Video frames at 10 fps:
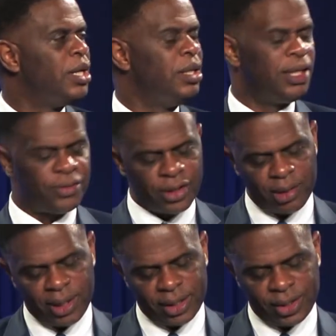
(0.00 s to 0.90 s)
You ever
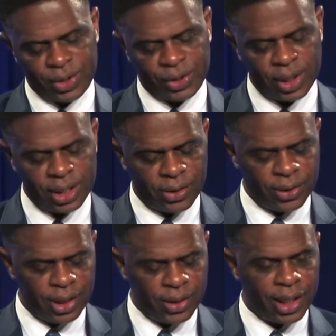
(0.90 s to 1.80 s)
thought about this? You're sitting there
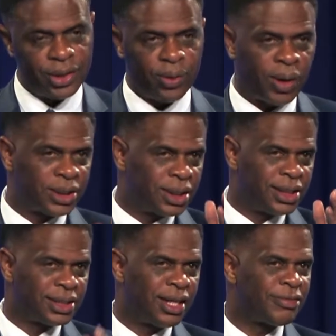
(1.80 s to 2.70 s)
on the internet and you're watching
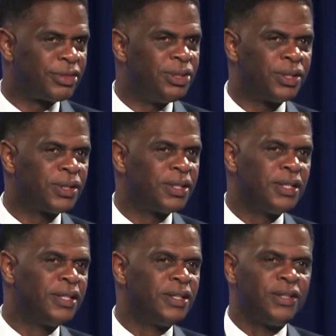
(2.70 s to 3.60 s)
this stuff and you're,
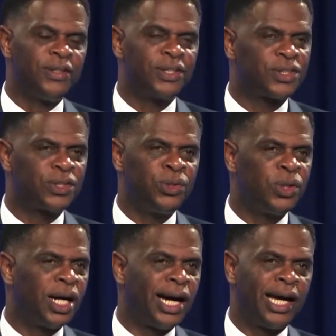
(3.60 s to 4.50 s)
you're just
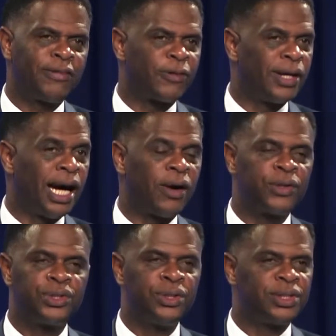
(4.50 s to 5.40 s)
Google-eyeing for an hour
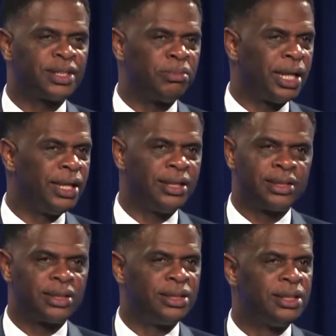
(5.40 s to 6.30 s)
or two at somebody
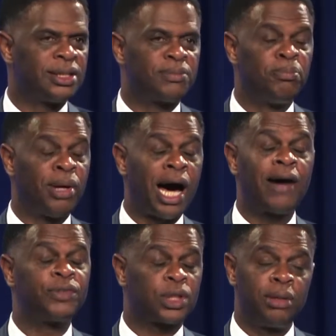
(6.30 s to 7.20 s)
that's just
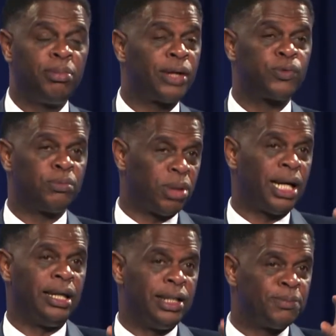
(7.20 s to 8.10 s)
obviously bedroom blind.